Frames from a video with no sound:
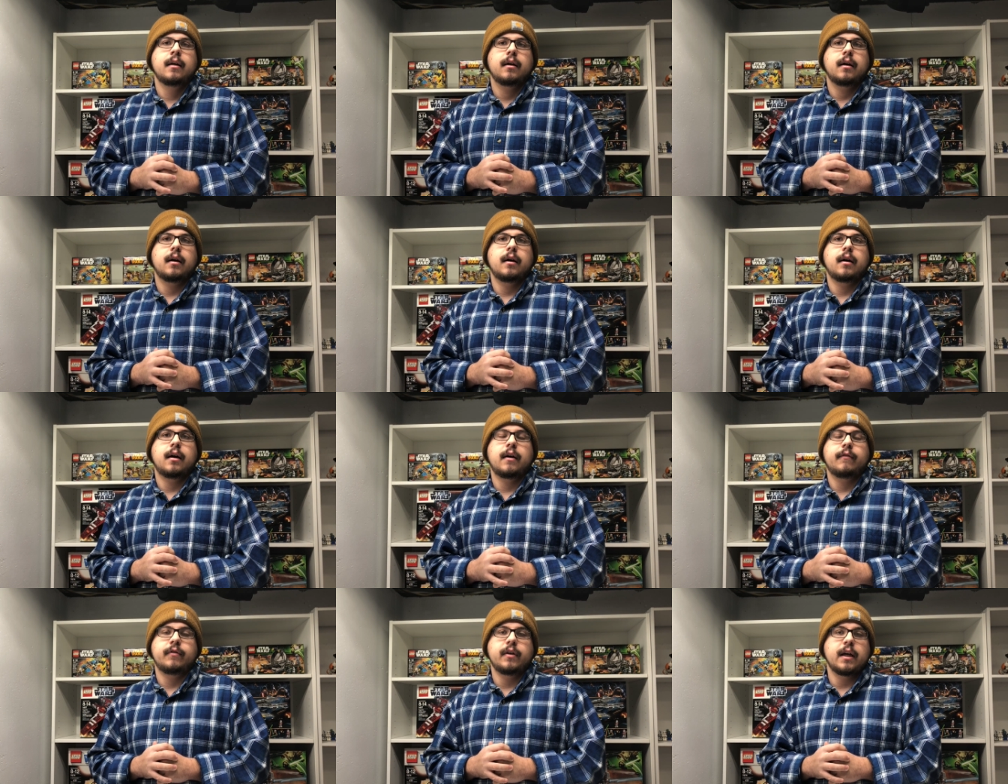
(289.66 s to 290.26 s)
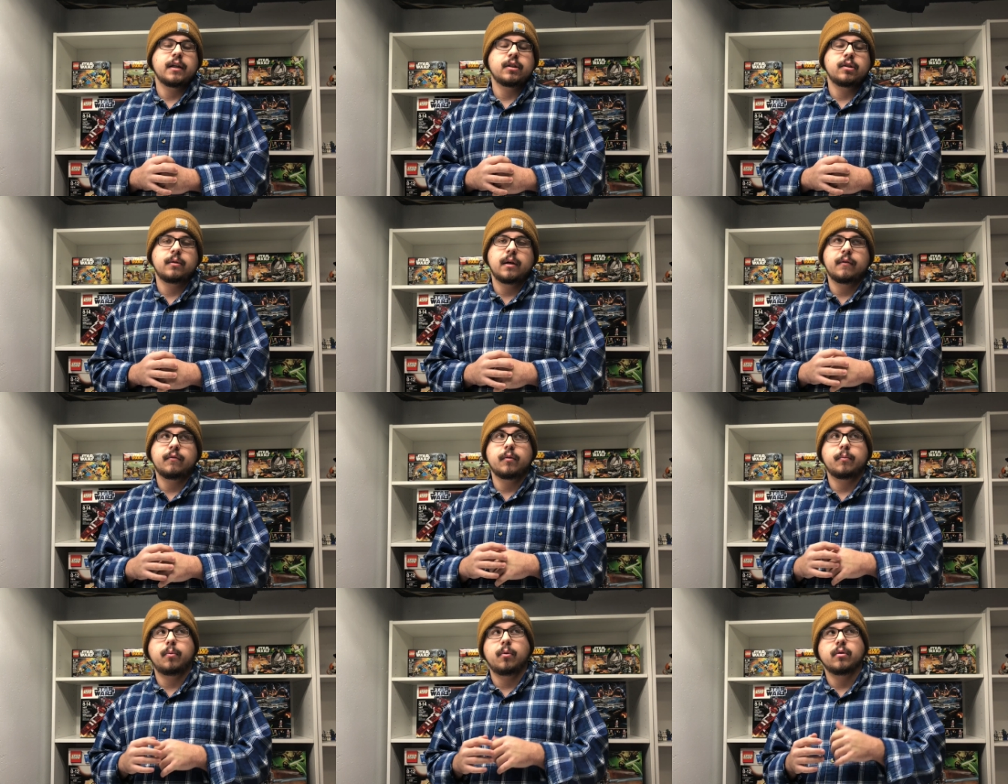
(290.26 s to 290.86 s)
Uh, I've yet to
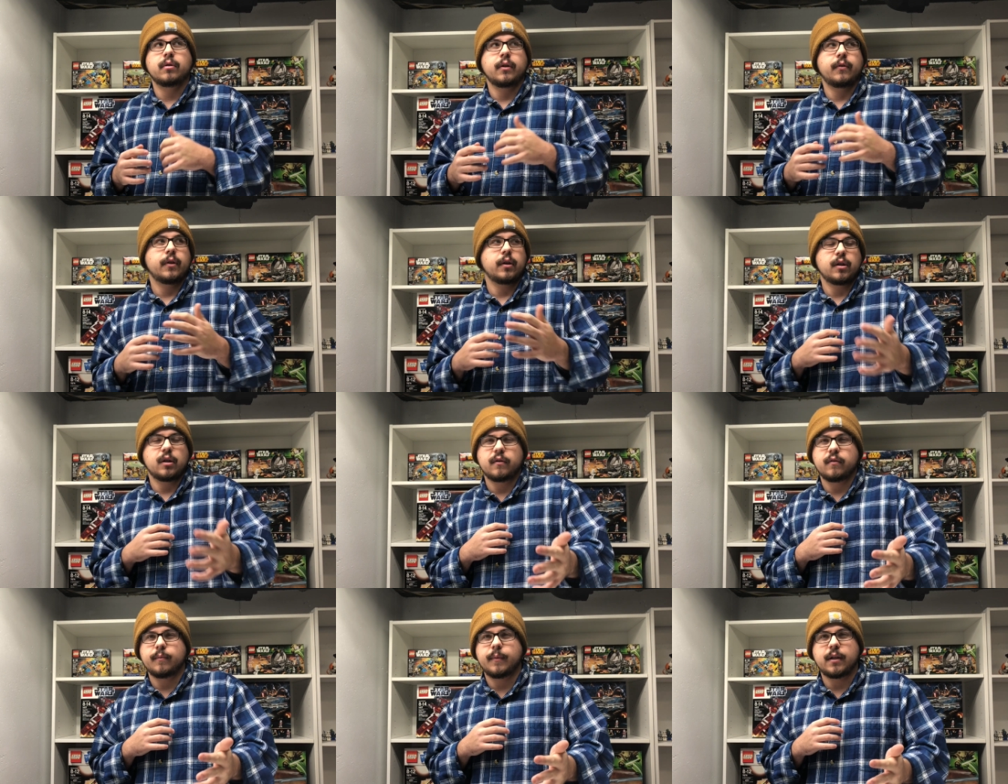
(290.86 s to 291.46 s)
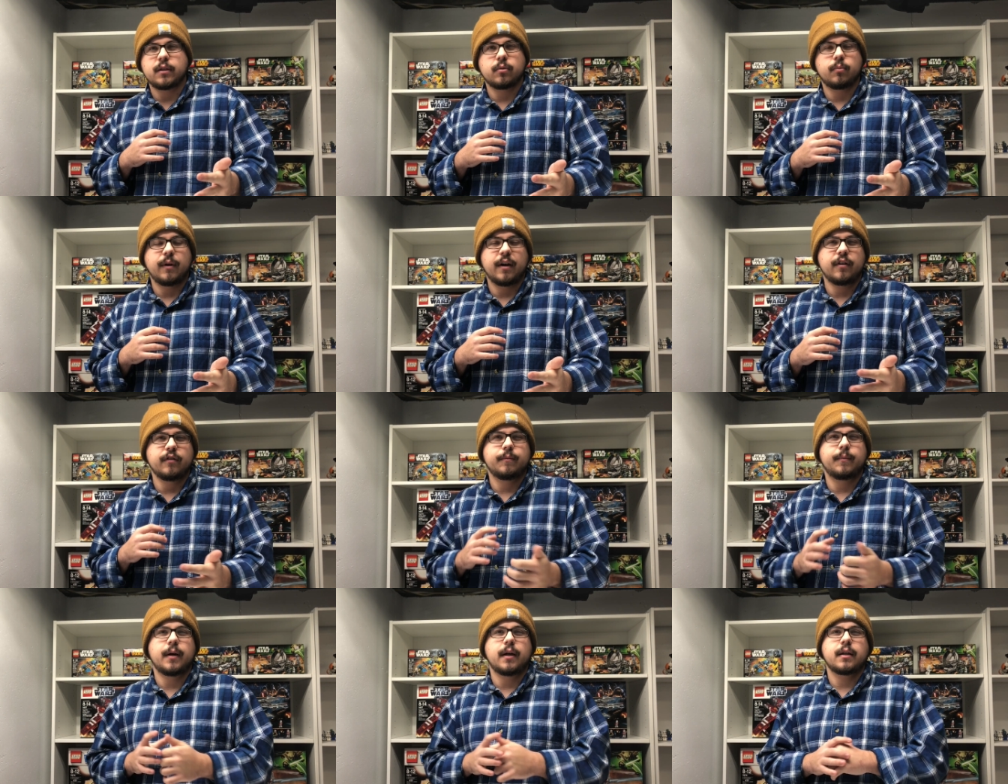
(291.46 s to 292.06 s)
ever pull anything over about
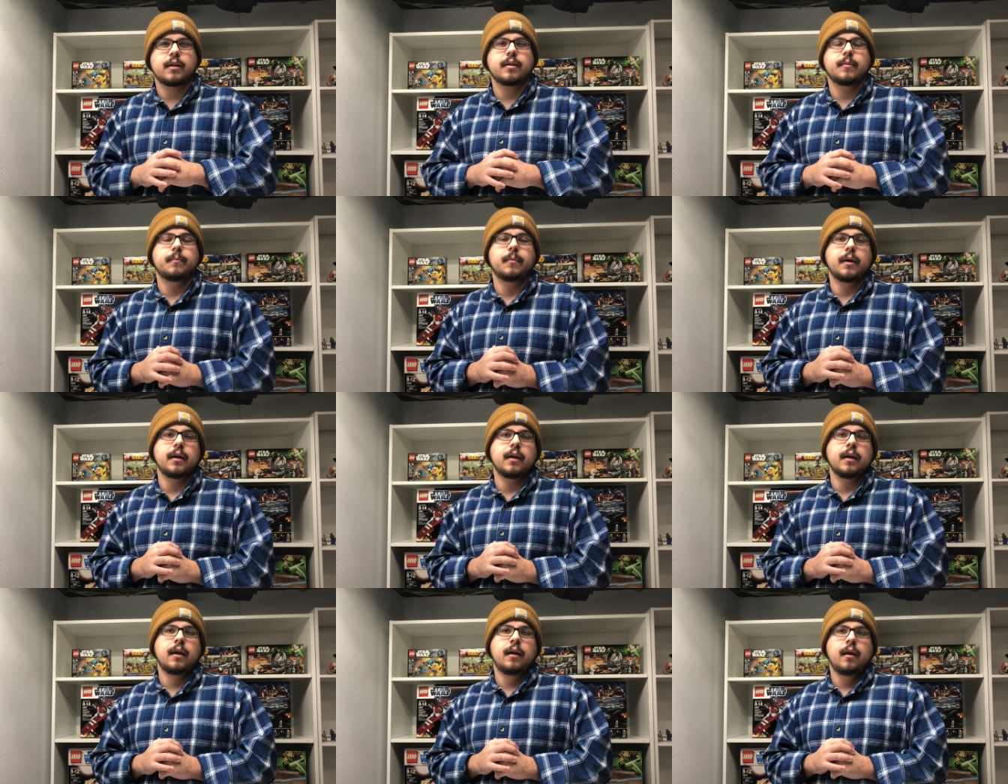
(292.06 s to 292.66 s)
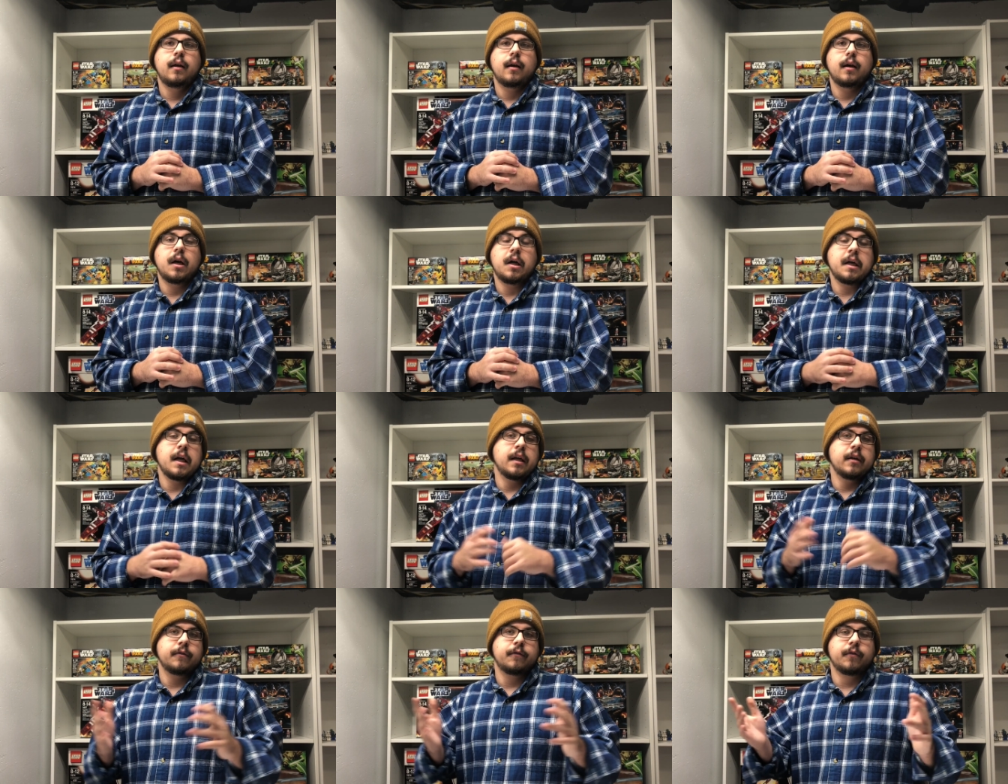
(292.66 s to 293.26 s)
12 bucks, but uh,
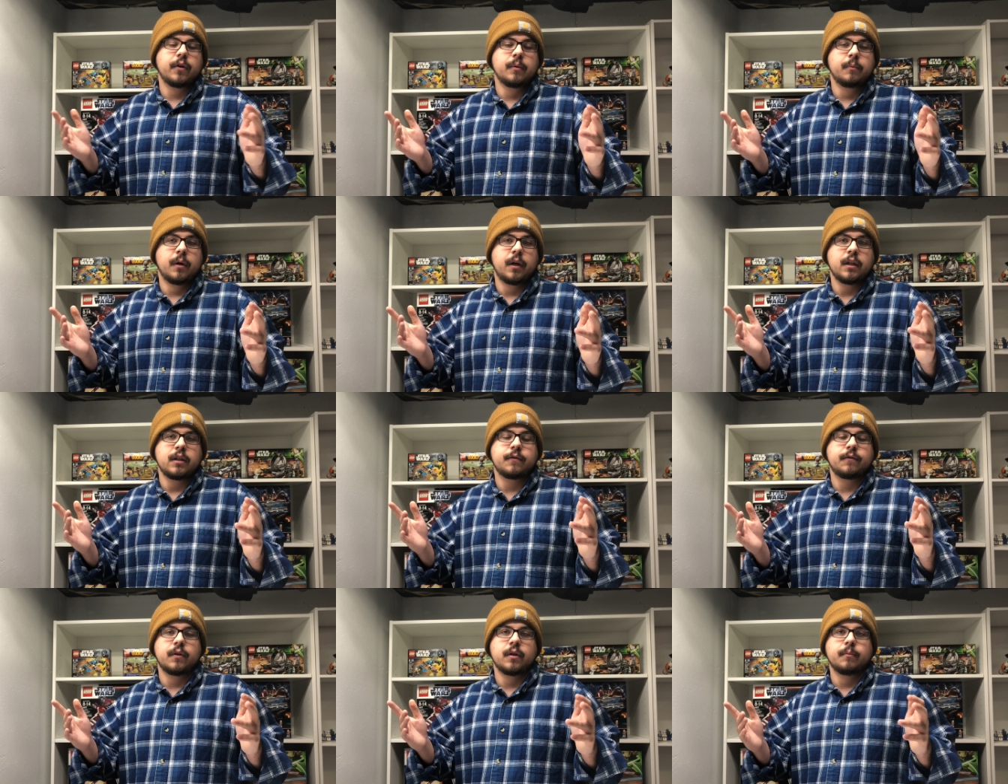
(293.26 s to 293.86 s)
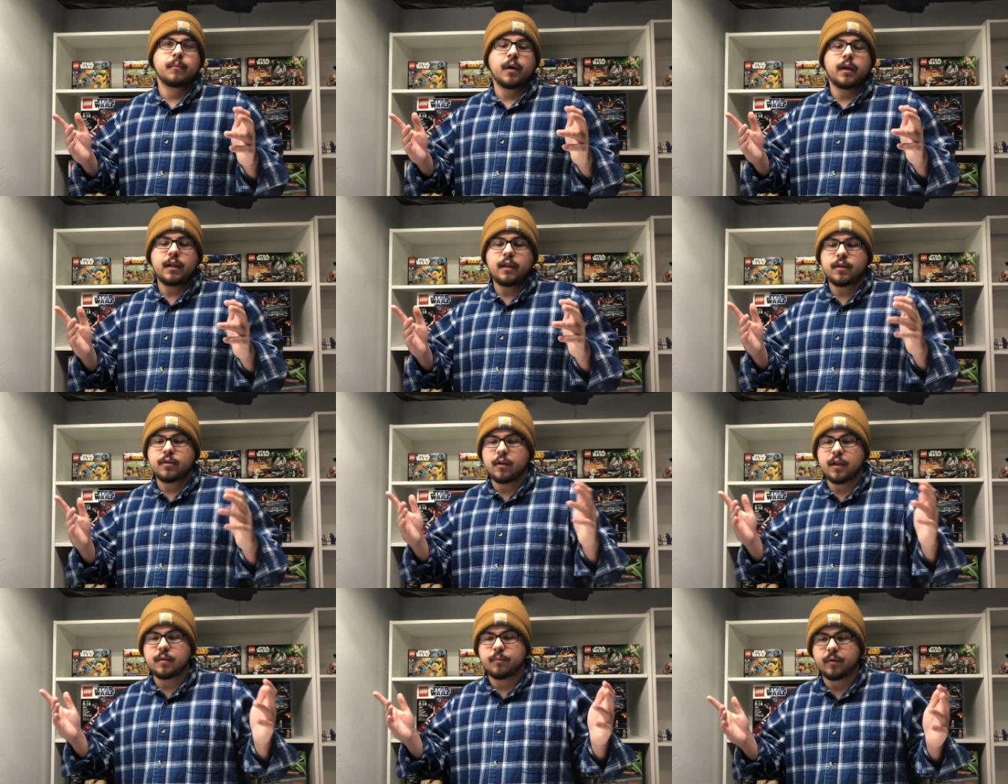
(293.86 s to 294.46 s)
again, free money is free money,
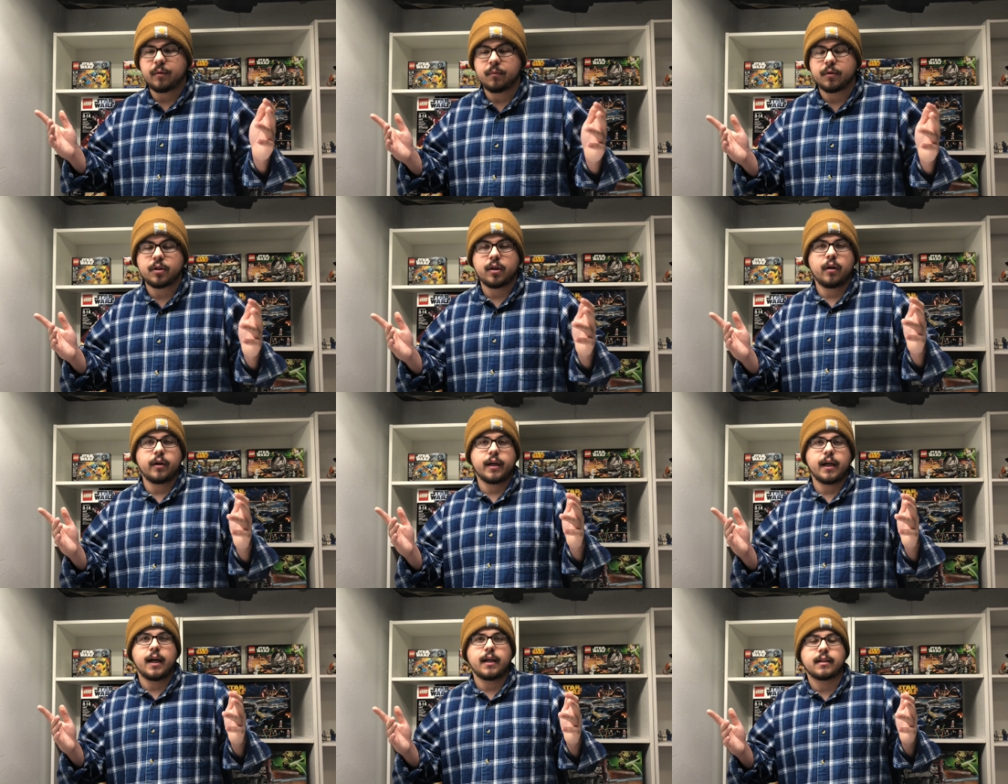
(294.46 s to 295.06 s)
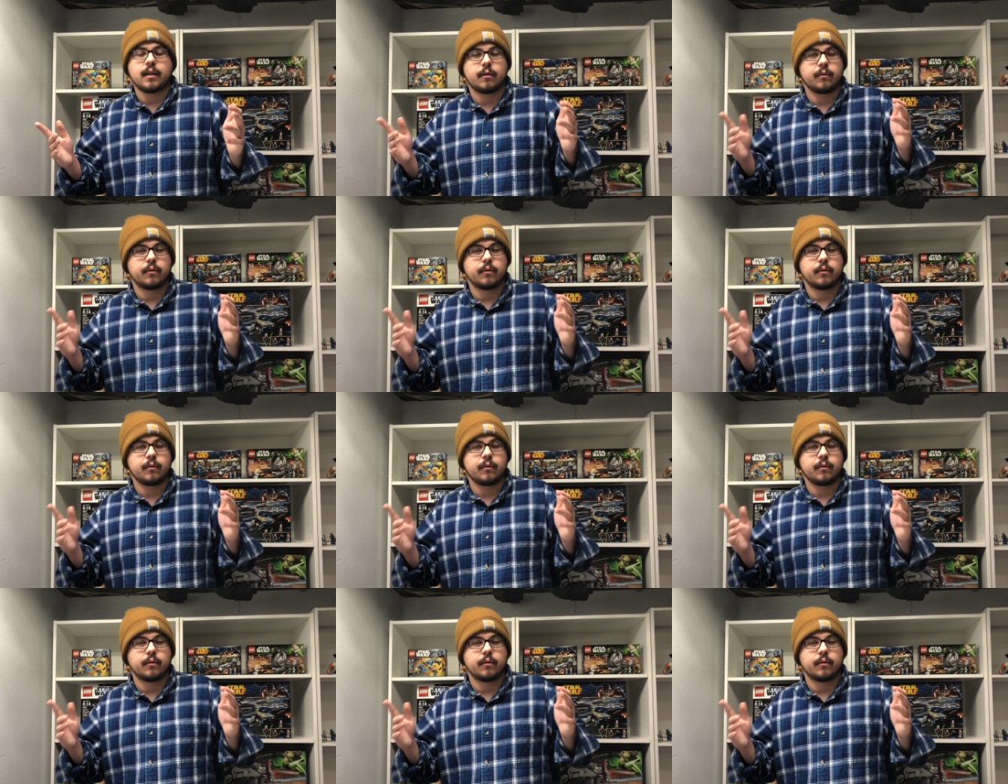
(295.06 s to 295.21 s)
so that's pretty much all, guys.